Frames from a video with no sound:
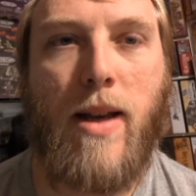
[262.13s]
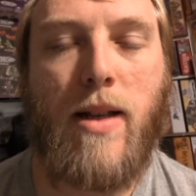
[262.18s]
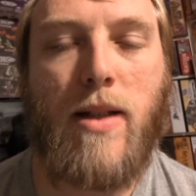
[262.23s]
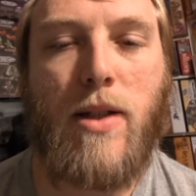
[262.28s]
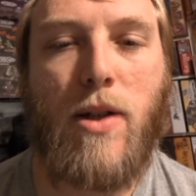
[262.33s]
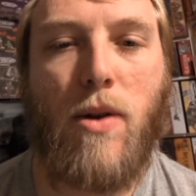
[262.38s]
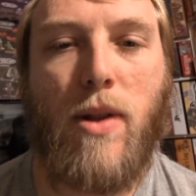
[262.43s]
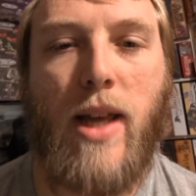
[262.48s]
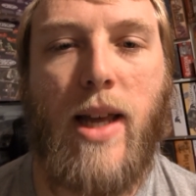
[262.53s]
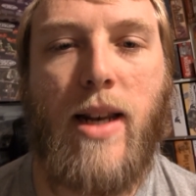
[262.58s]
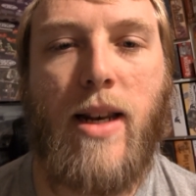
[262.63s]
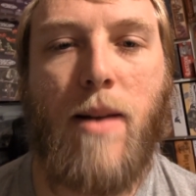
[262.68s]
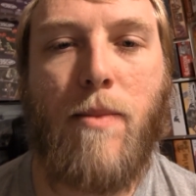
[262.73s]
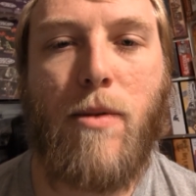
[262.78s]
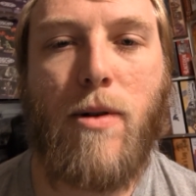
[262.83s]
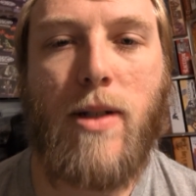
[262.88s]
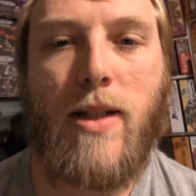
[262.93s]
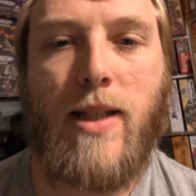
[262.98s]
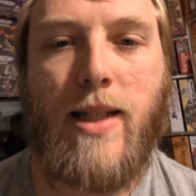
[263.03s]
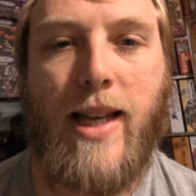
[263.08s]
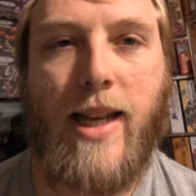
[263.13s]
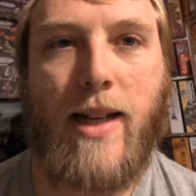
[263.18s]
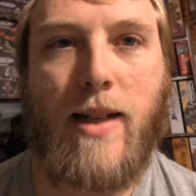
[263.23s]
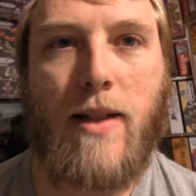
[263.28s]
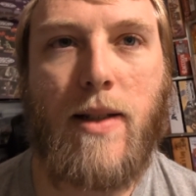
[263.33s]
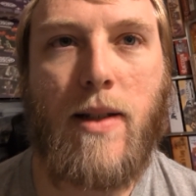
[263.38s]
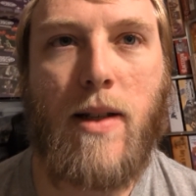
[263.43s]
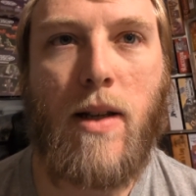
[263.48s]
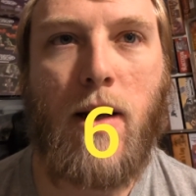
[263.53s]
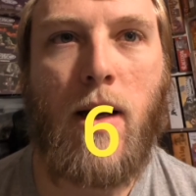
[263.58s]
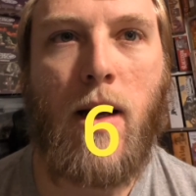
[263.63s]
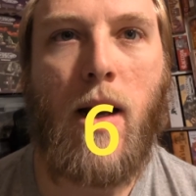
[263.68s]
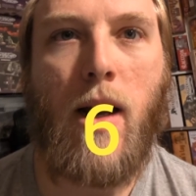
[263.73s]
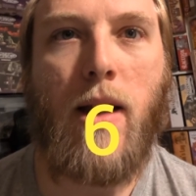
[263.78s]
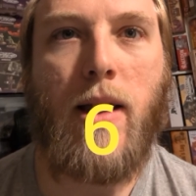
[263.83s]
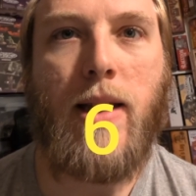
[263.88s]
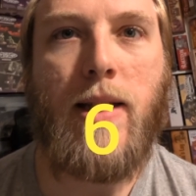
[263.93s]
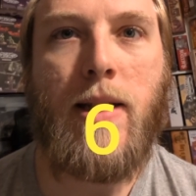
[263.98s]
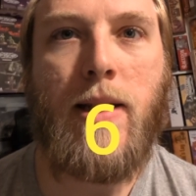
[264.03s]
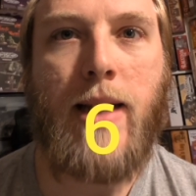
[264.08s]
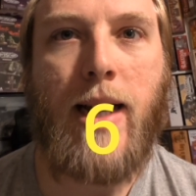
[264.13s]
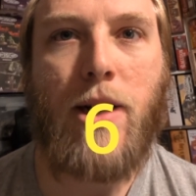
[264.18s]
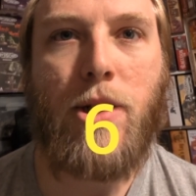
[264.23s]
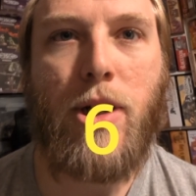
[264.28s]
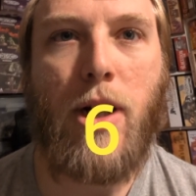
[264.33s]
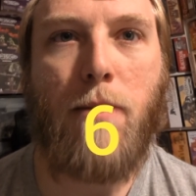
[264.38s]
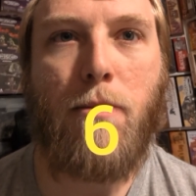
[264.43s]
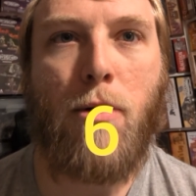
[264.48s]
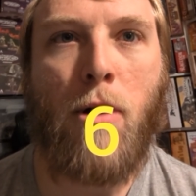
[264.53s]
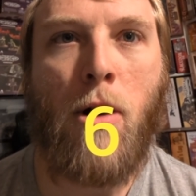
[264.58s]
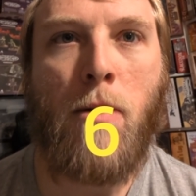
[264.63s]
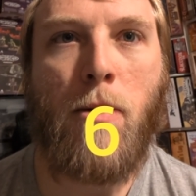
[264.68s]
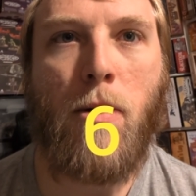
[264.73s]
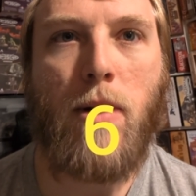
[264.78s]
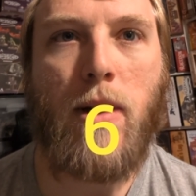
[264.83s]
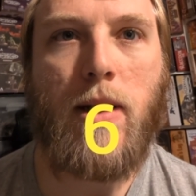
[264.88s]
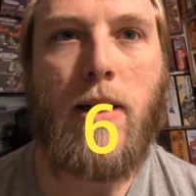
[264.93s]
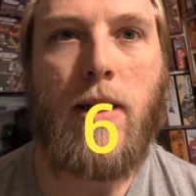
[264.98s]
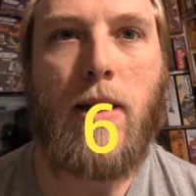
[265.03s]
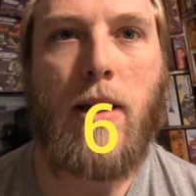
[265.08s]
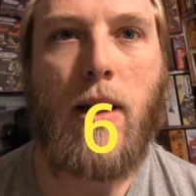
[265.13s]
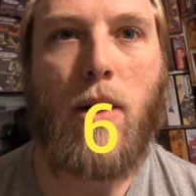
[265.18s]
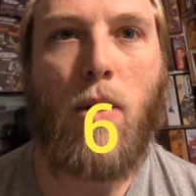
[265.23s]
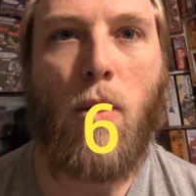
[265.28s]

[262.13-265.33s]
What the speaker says: So then number 6. This is actually a promo. This is the